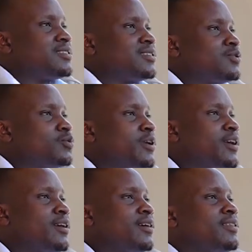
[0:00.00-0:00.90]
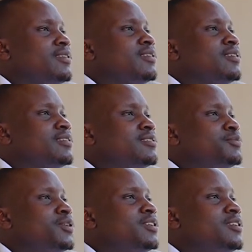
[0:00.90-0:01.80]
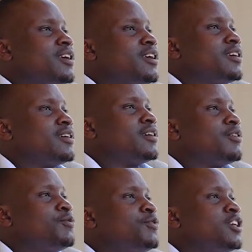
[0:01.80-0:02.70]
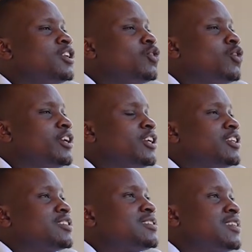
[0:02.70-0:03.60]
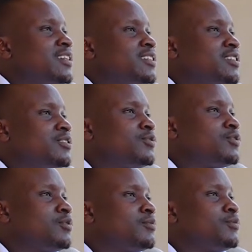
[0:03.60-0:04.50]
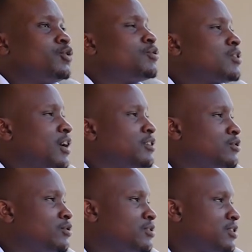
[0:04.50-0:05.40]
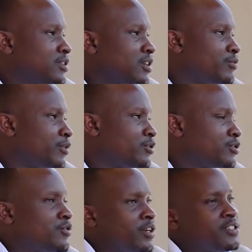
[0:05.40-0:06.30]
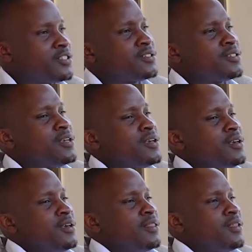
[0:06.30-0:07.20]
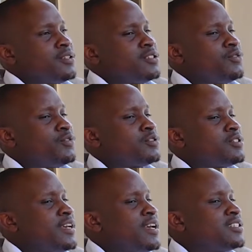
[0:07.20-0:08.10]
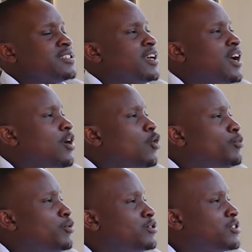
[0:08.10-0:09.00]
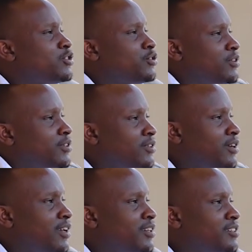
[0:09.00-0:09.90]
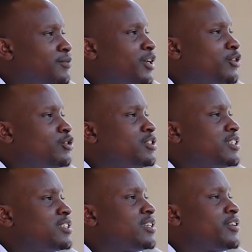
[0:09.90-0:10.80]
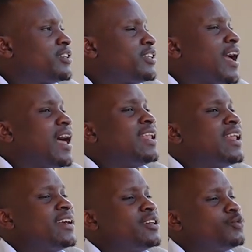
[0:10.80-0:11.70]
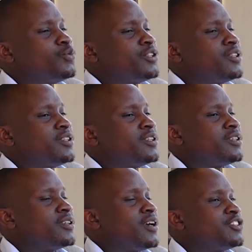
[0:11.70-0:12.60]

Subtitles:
incidences where there's been a feel or an understanding from youth councils and governmental structures that civil society are opposition and may not necessarily align with